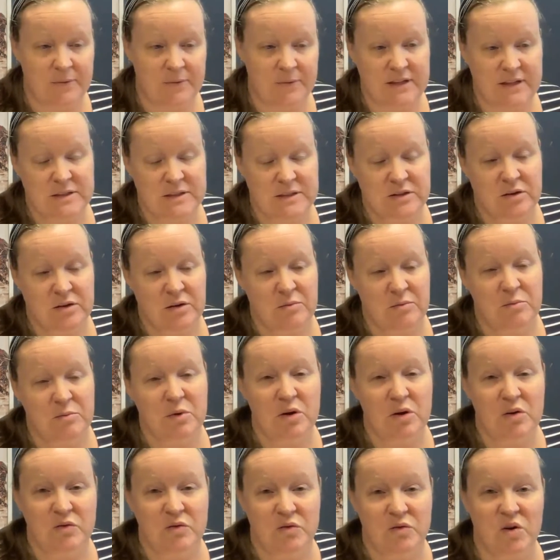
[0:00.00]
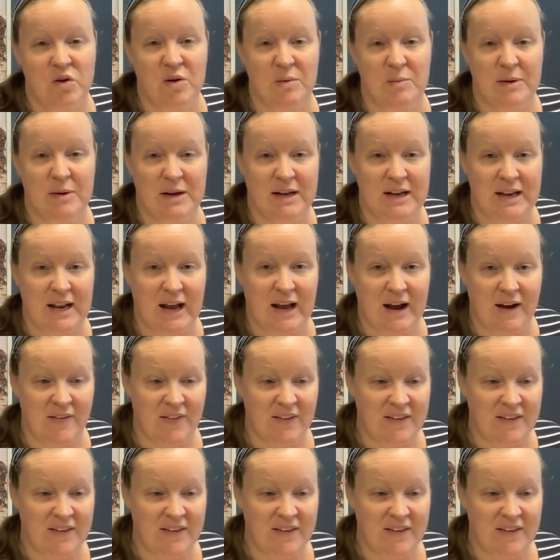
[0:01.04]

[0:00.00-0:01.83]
it's sort of moved on a bit now.